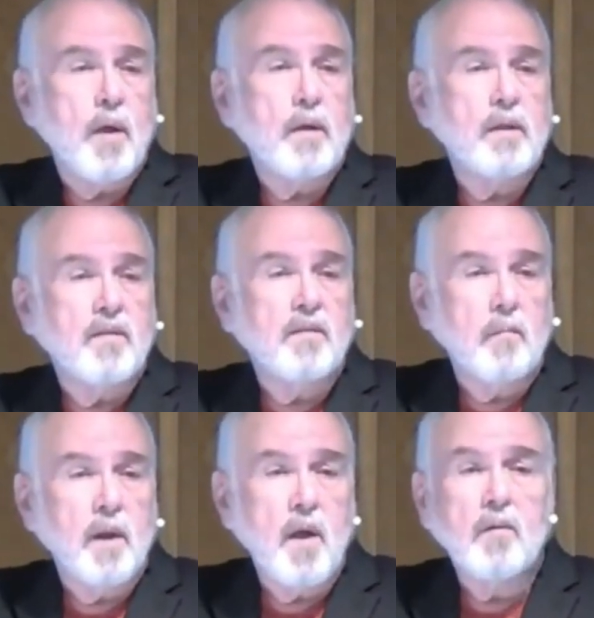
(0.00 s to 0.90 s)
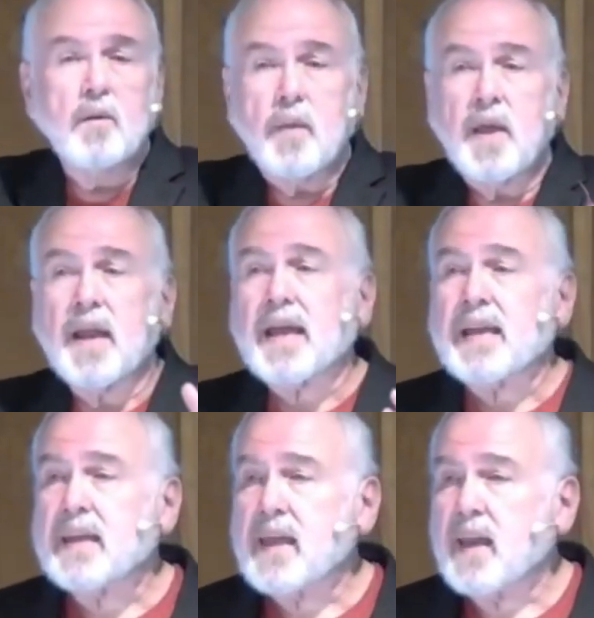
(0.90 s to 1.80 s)
and it doesn't belong to me and I got
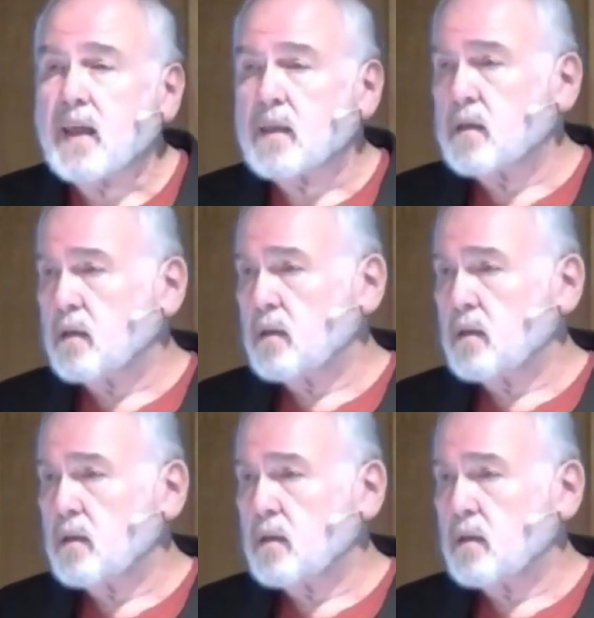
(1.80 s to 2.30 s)
to get it.